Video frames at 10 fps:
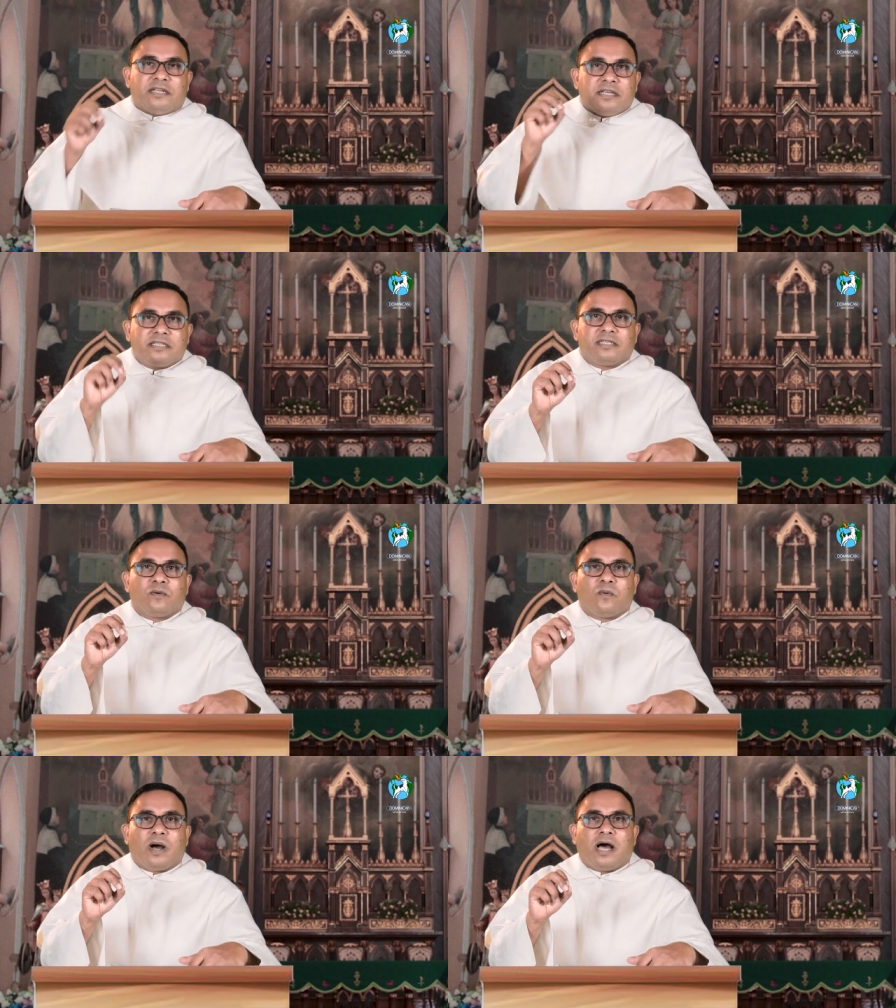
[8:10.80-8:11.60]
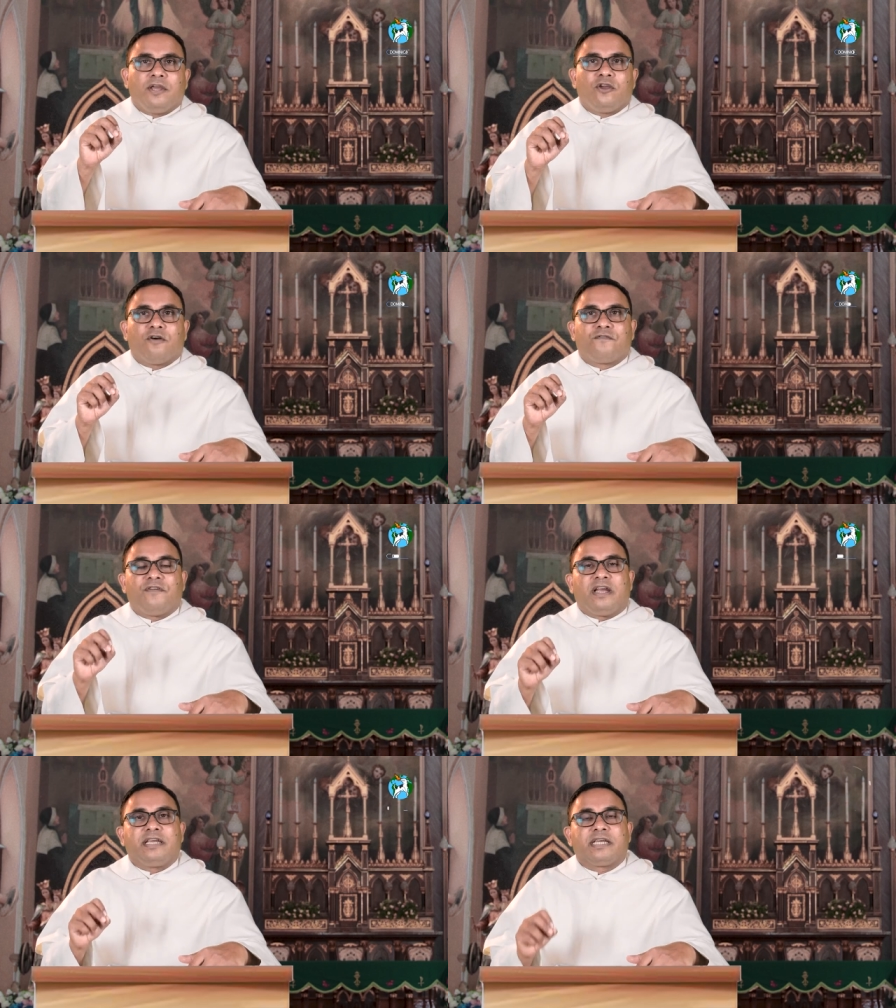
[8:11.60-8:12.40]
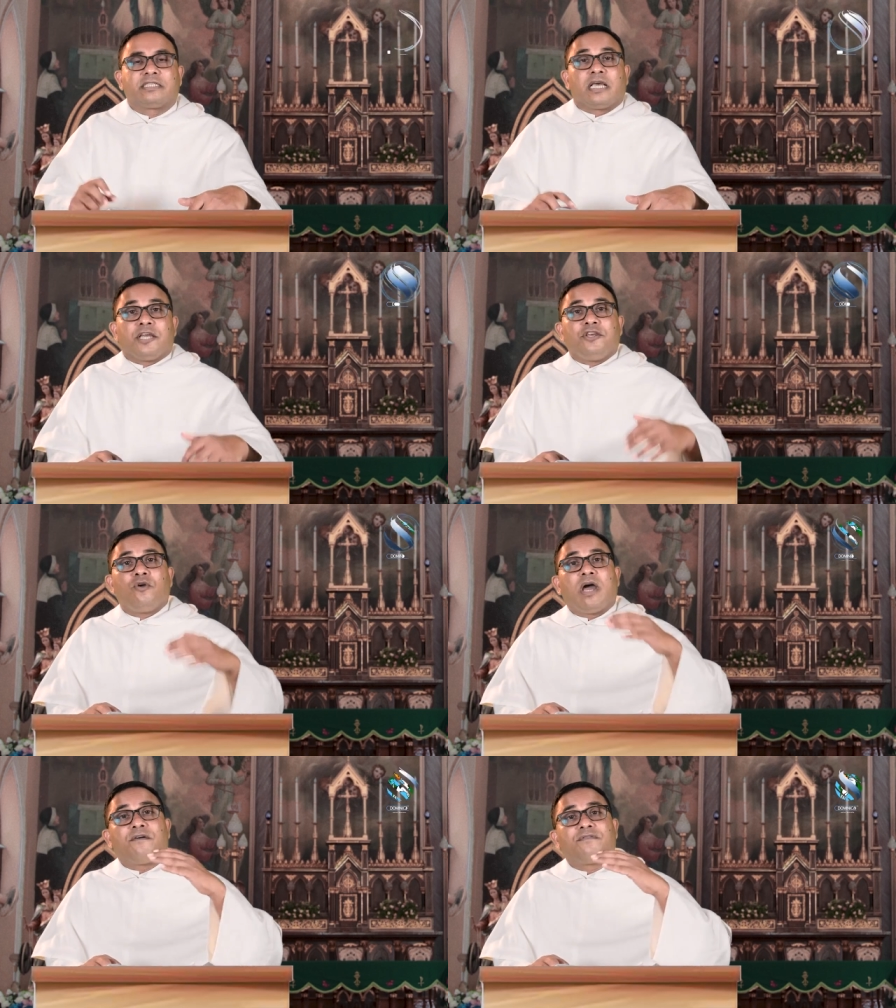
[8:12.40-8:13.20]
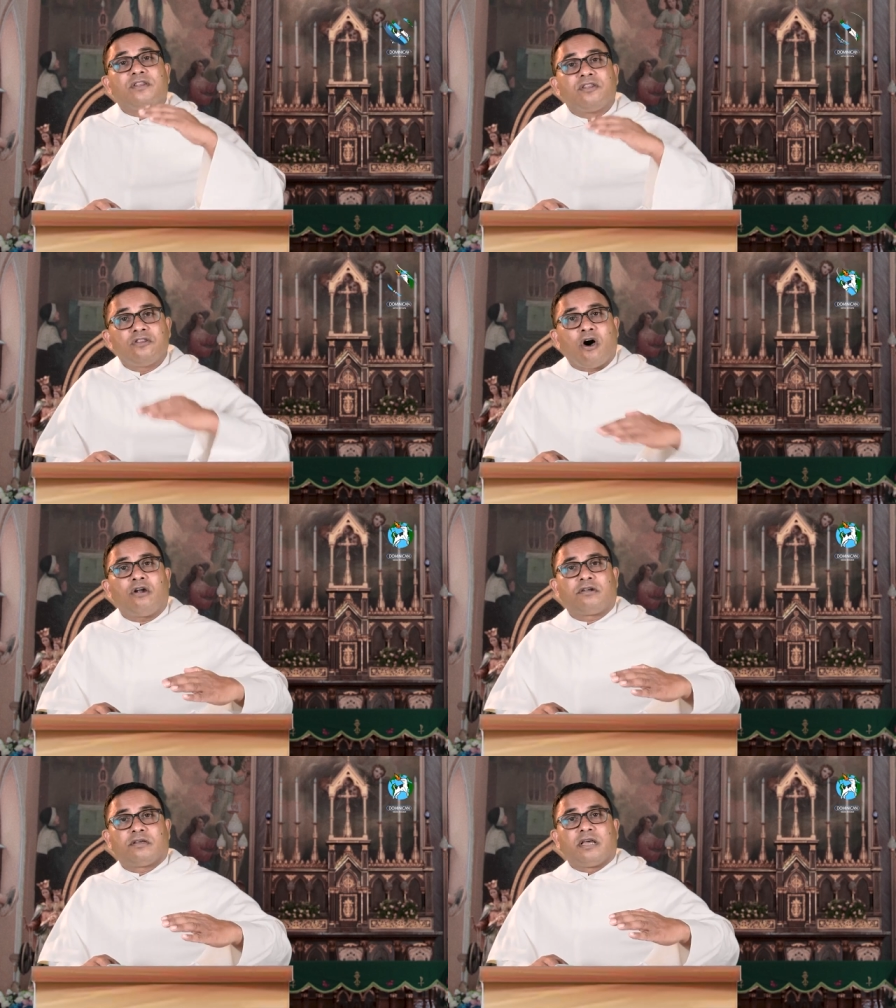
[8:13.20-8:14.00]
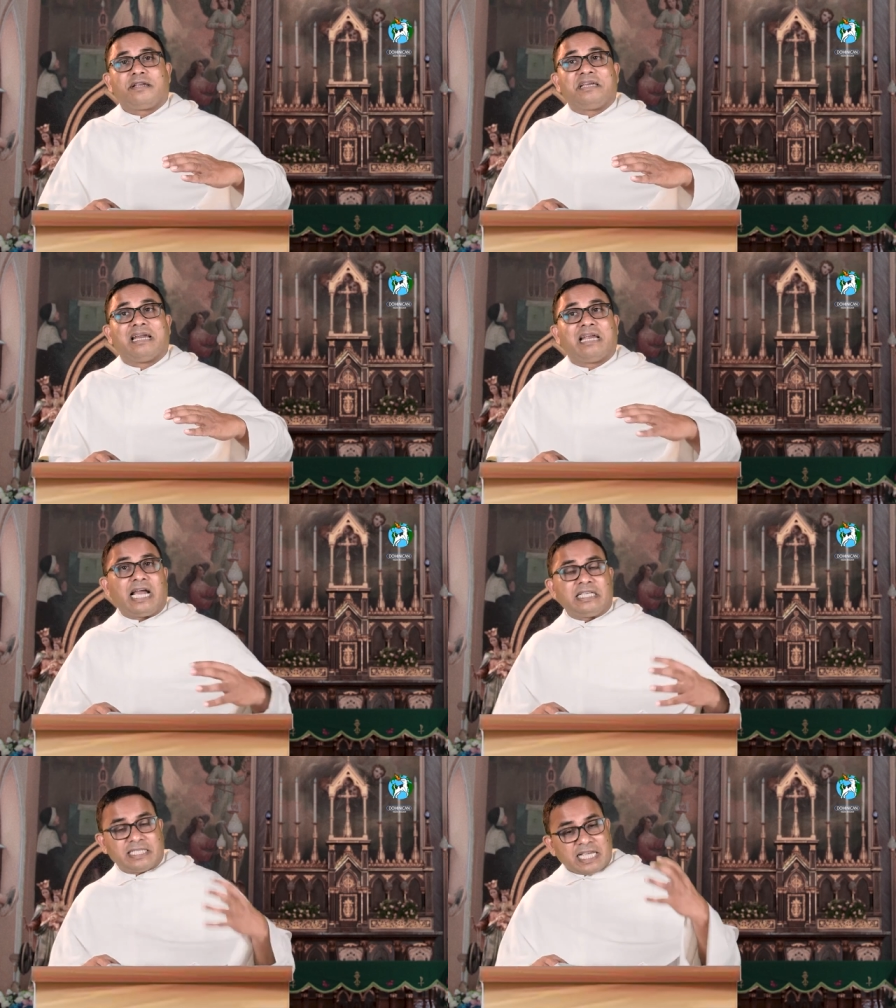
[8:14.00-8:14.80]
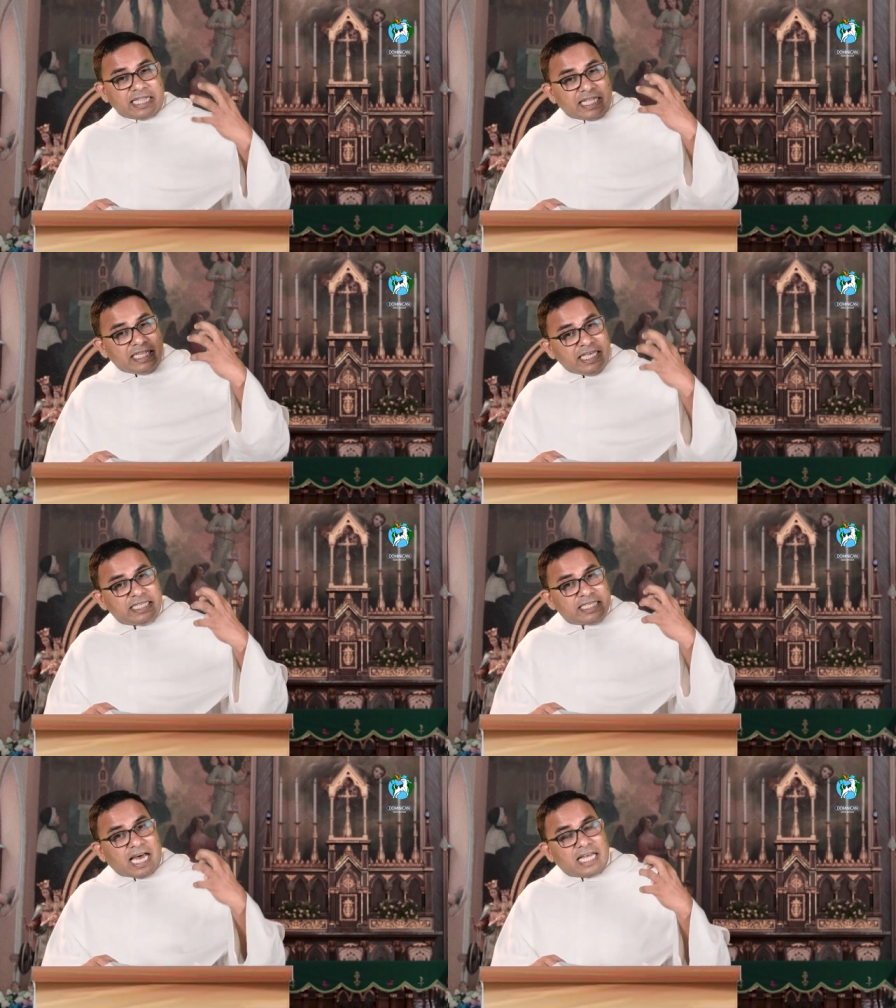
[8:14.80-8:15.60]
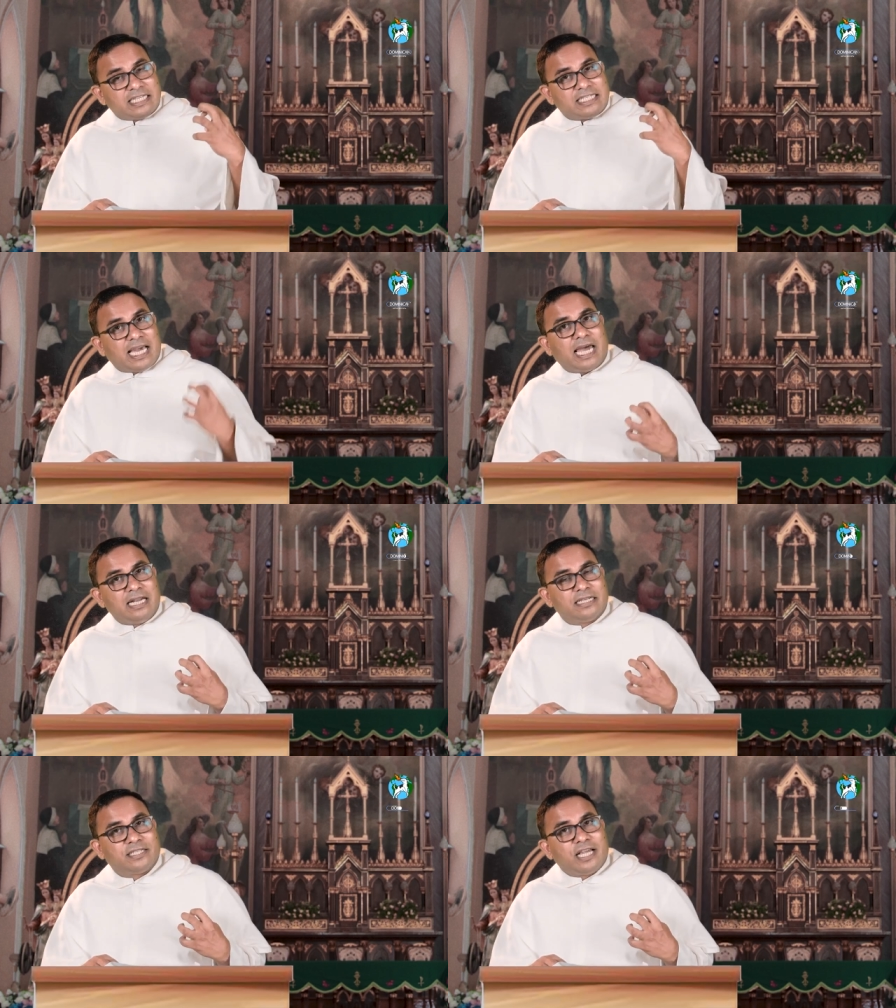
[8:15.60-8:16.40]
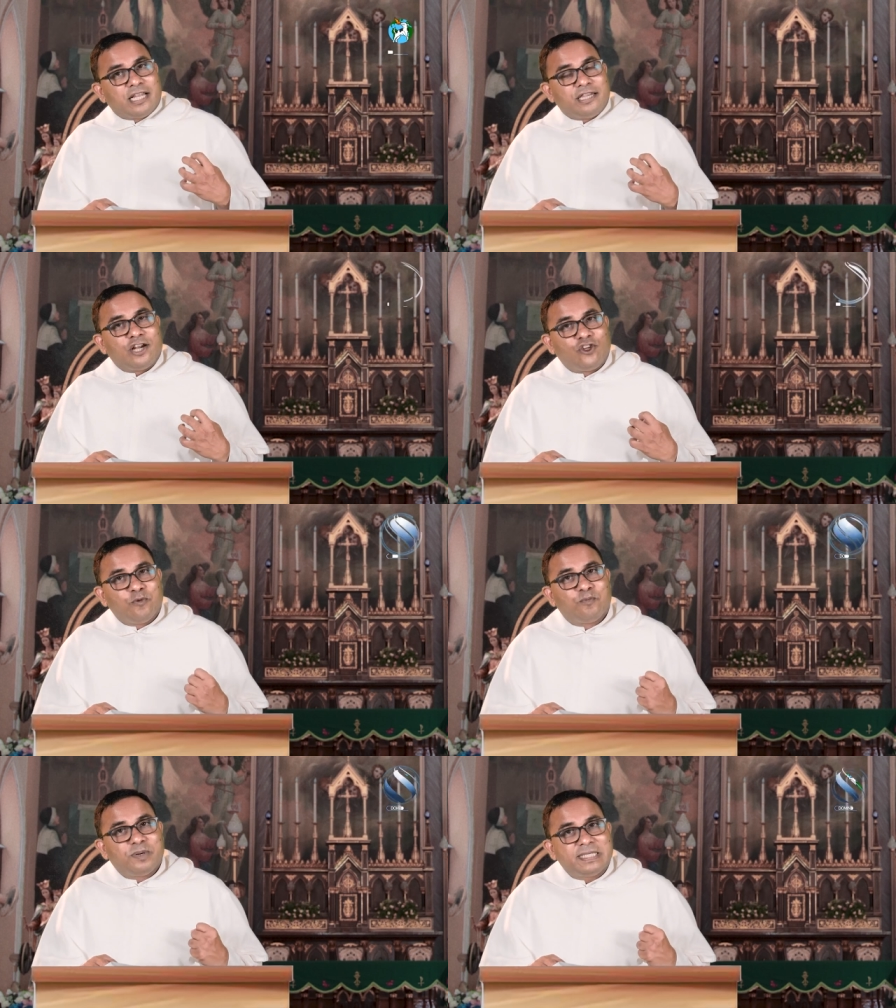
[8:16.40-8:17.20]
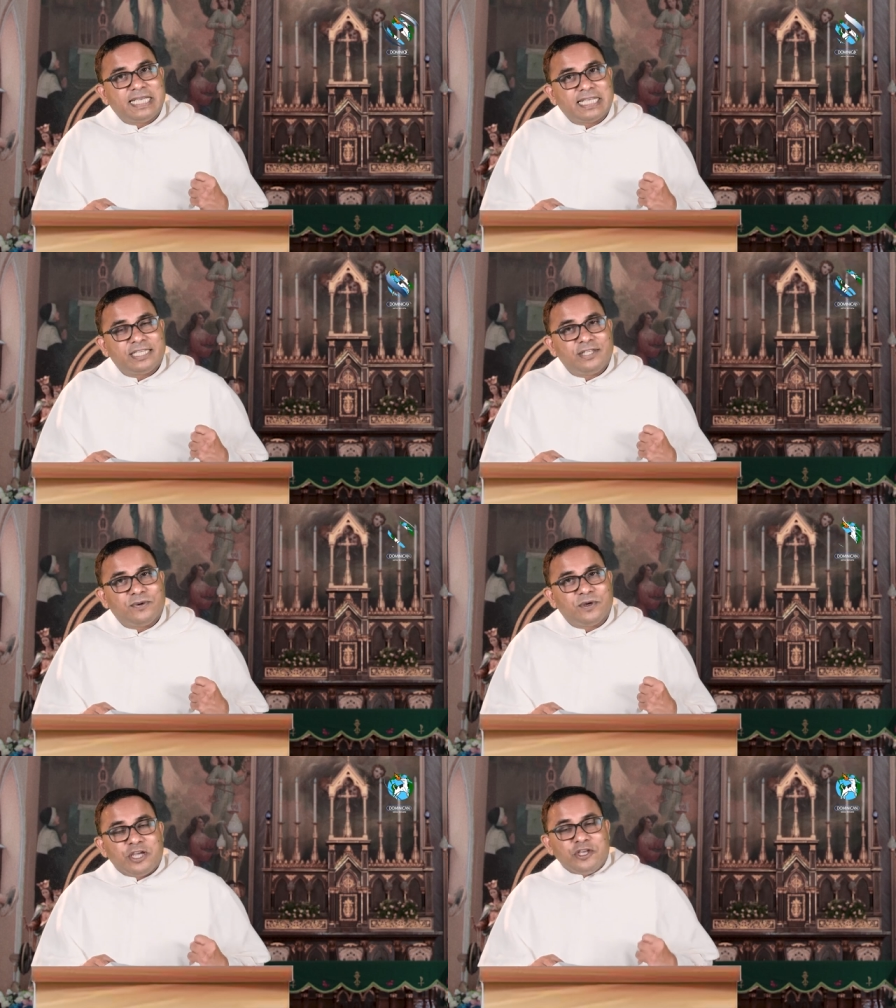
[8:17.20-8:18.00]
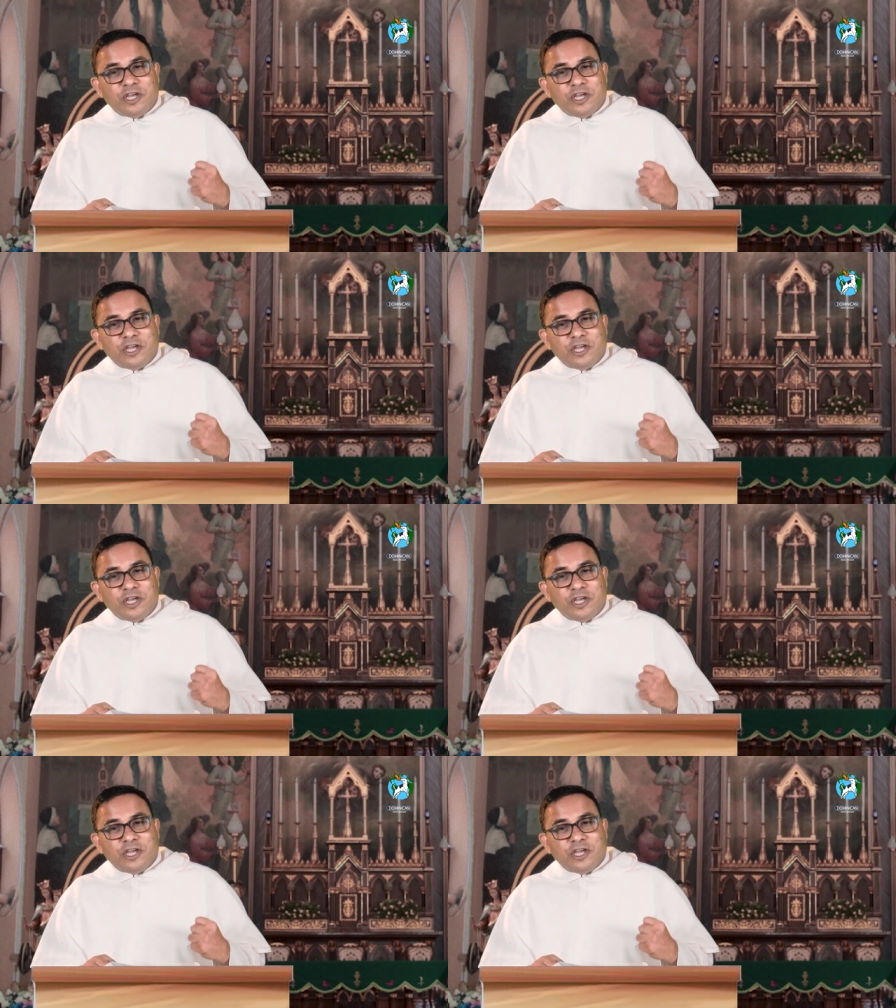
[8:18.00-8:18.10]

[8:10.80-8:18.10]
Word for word: the reason why you are failing is you have not realized that these are the talents that you possess in you.